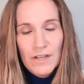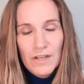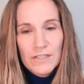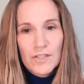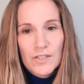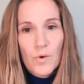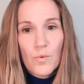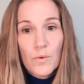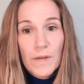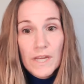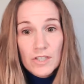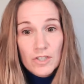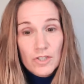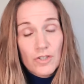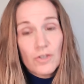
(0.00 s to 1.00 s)
So
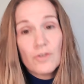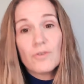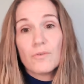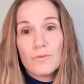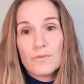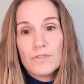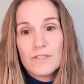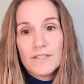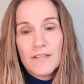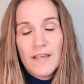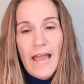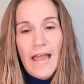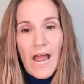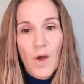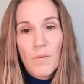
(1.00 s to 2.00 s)
we choose
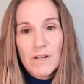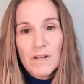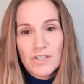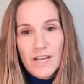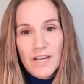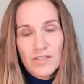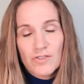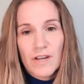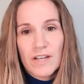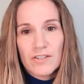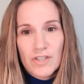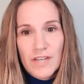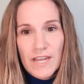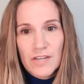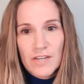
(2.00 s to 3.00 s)
how much extra
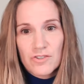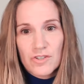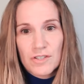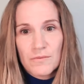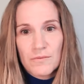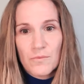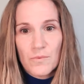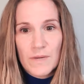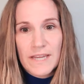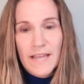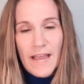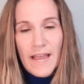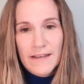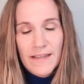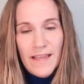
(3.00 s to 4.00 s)
education we
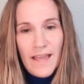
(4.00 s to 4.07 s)
get.